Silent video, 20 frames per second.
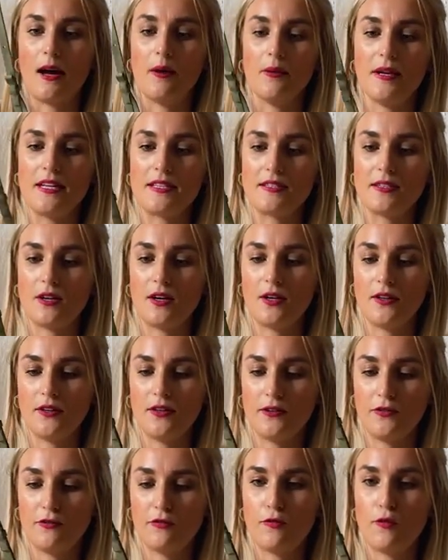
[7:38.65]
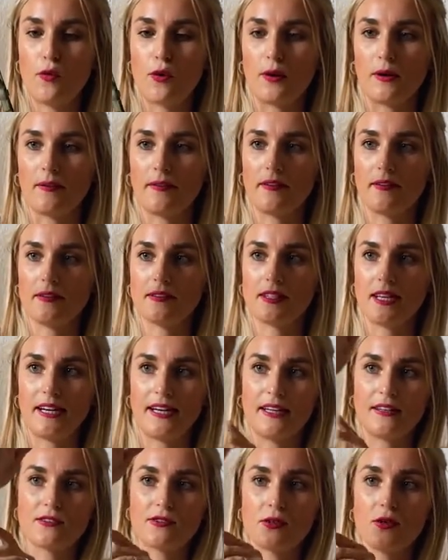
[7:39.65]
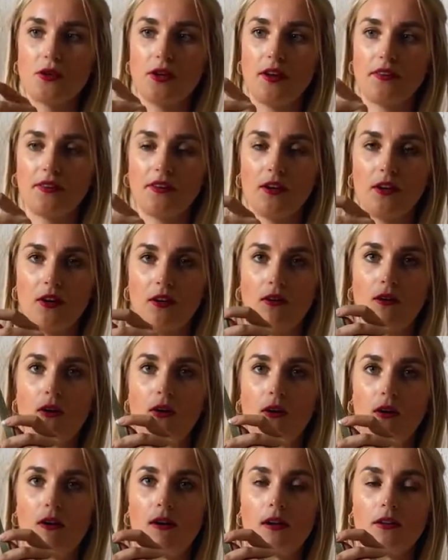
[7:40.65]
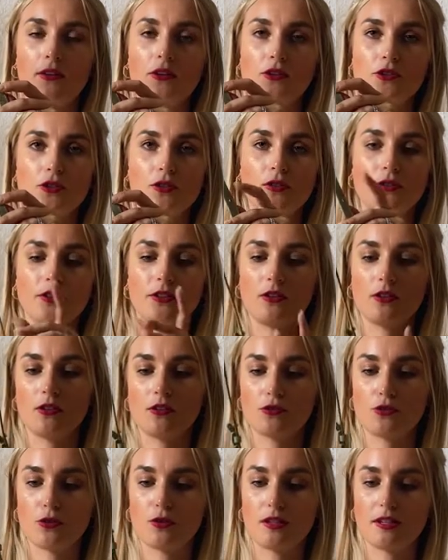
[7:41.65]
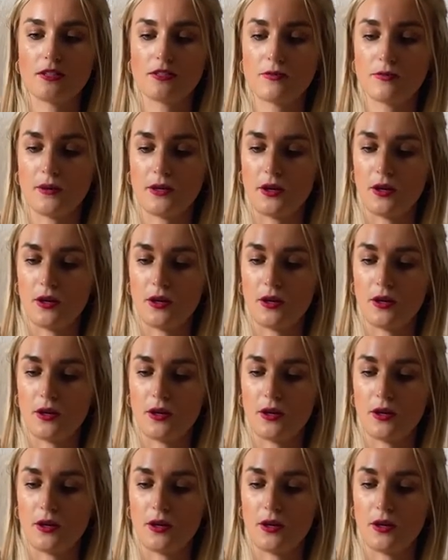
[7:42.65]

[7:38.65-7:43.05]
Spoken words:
it's on the fourth setting, so not the all the shortest, but